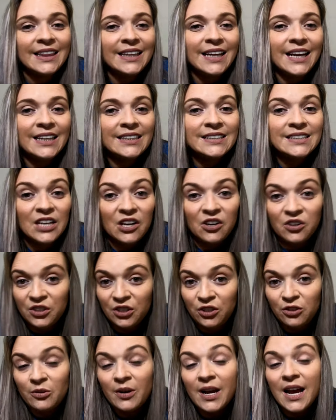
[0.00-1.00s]
and tell
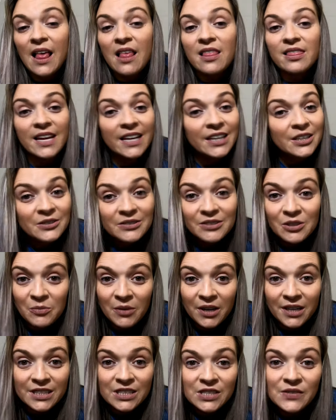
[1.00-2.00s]
you, thank you so
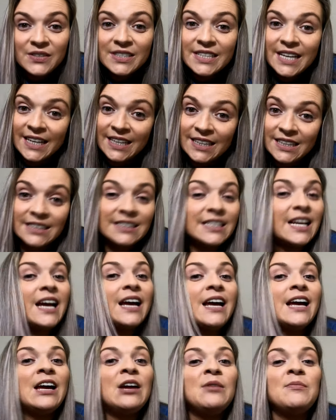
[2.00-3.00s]
much for taking the
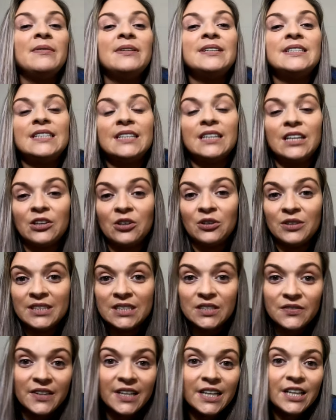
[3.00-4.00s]
time to click on
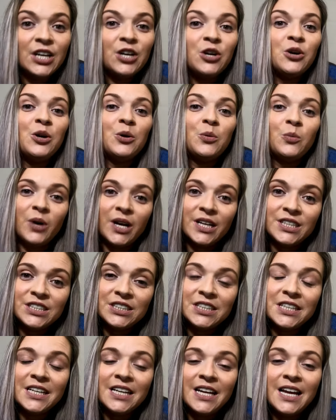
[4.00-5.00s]
this video and watch
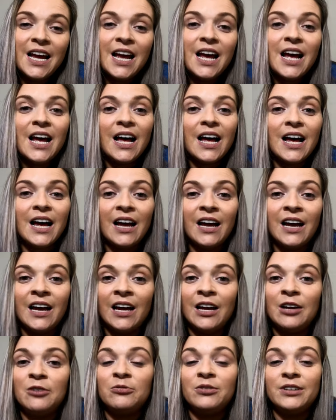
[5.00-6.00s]
it.
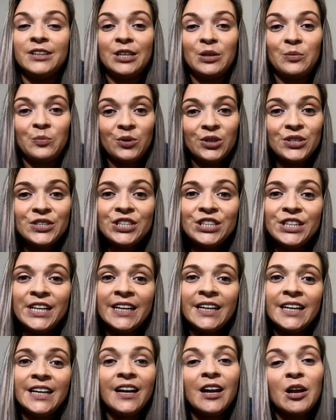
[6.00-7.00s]
I really
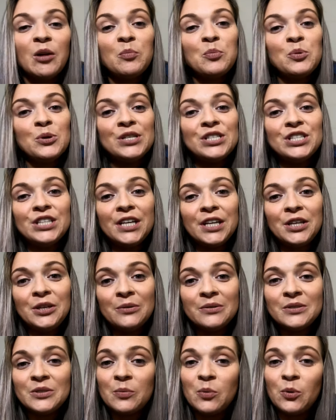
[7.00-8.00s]
appreciate it. I appreciate you
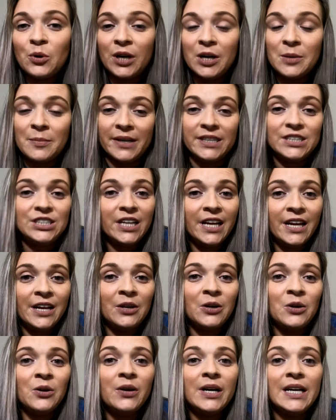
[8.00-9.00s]
supporting my
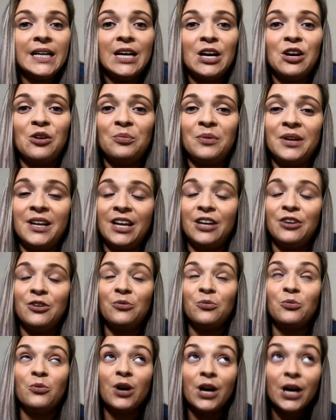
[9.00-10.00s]
channel and helping it
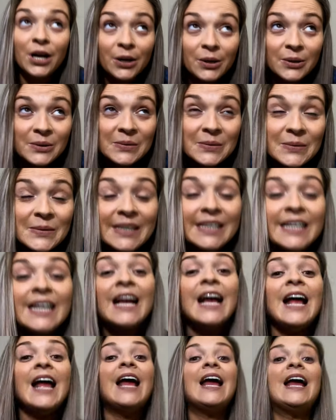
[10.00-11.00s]
grow.
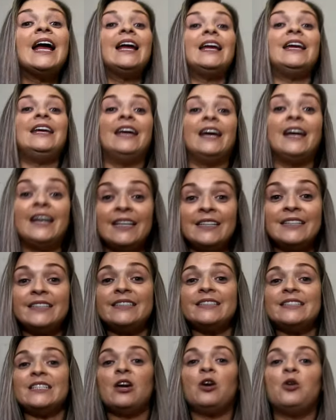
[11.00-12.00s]
Yes,
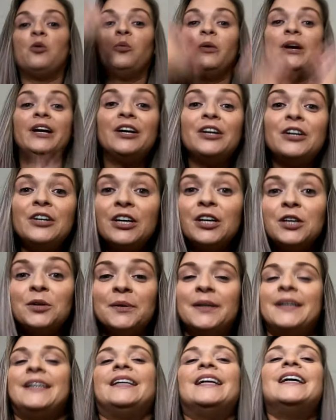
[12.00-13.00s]
we're
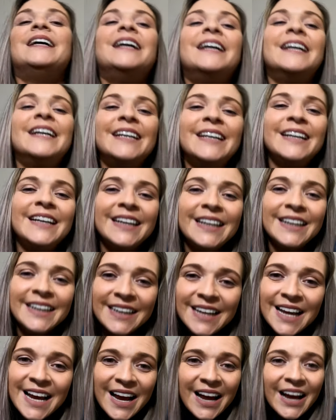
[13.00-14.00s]
growing.
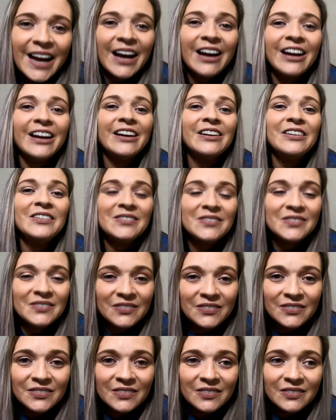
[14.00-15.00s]
I am